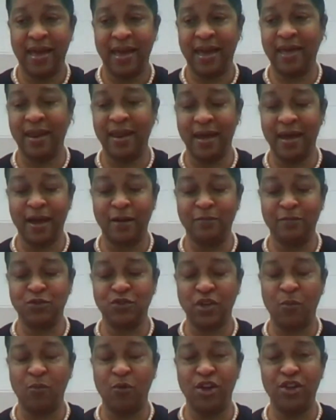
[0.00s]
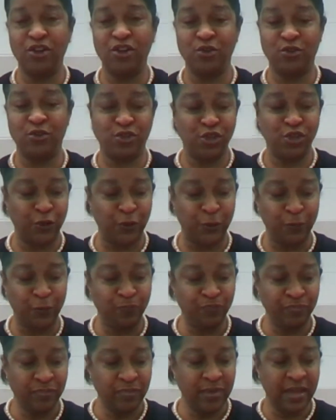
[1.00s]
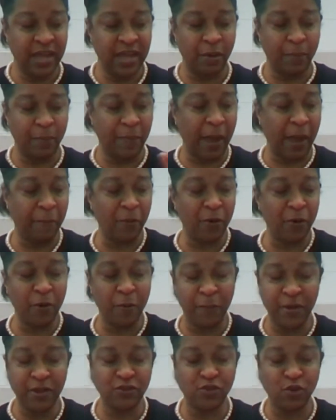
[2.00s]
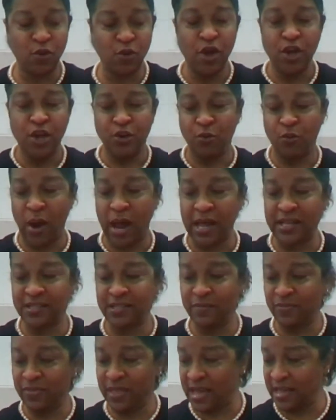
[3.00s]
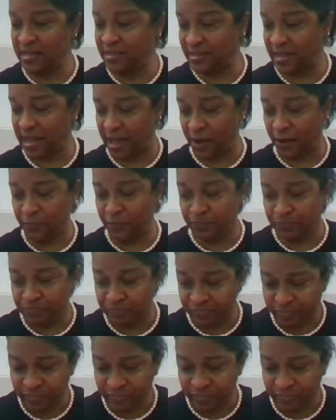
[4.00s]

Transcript: And so I want you to get a paper and a pencil to write some things down.